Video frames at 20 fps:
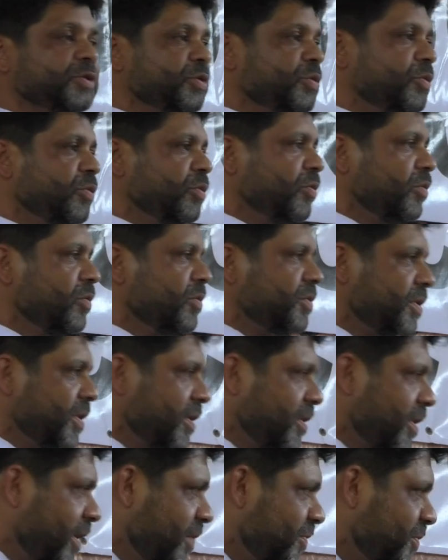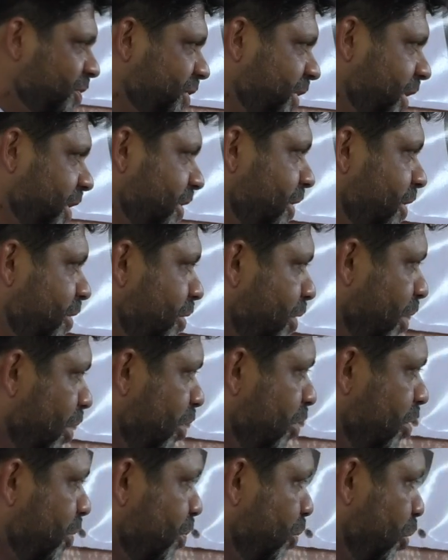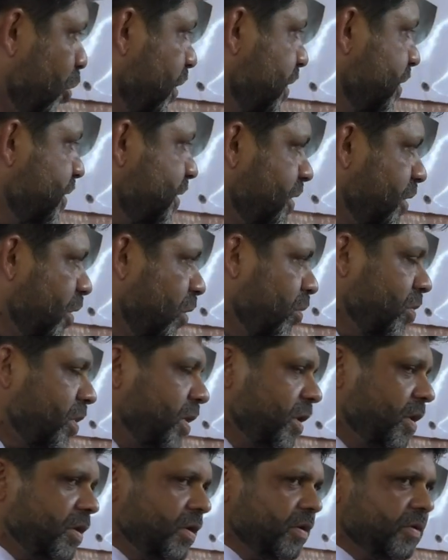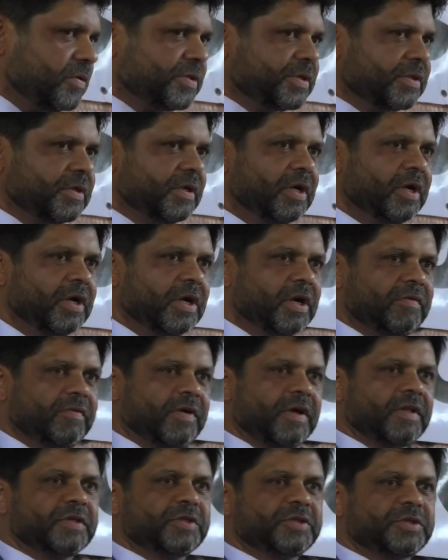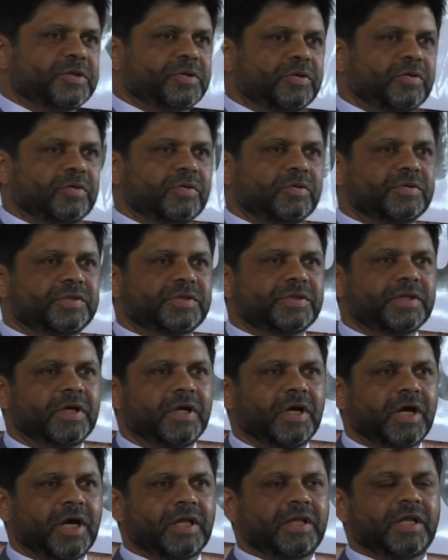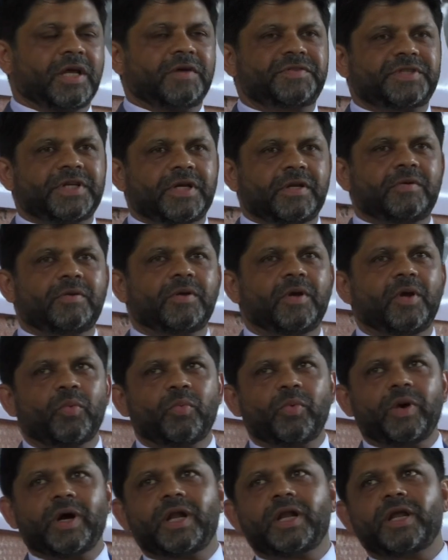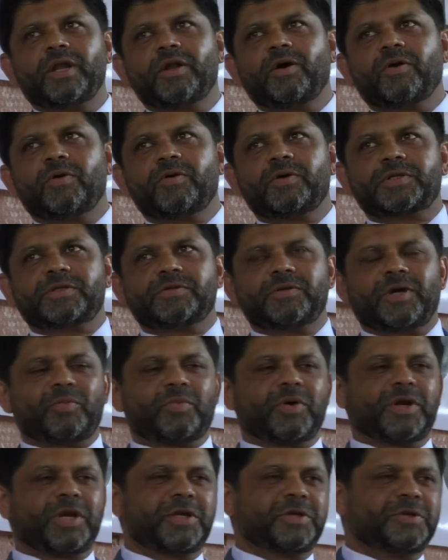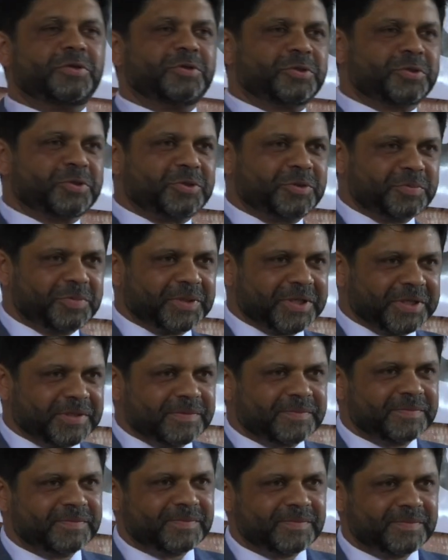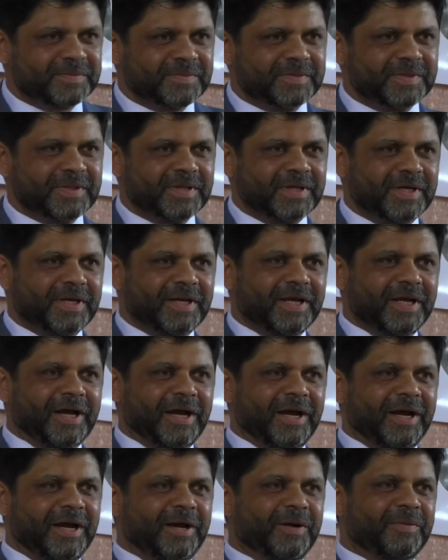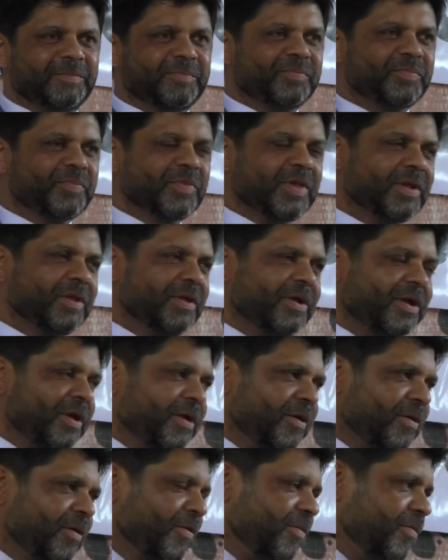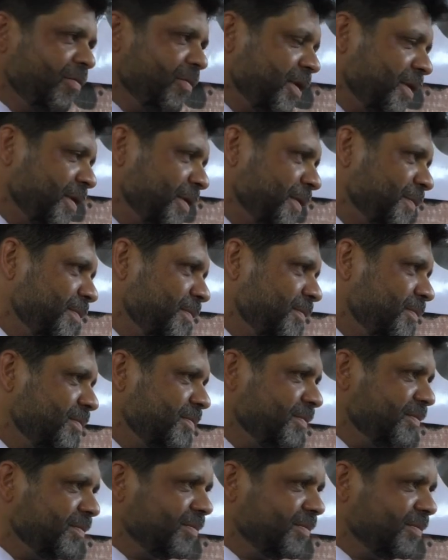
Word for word: schools, and they've said, you know, old boys and old girls of other schools, and they've said, well, you know, it's not what it used to be. Um, you know, um,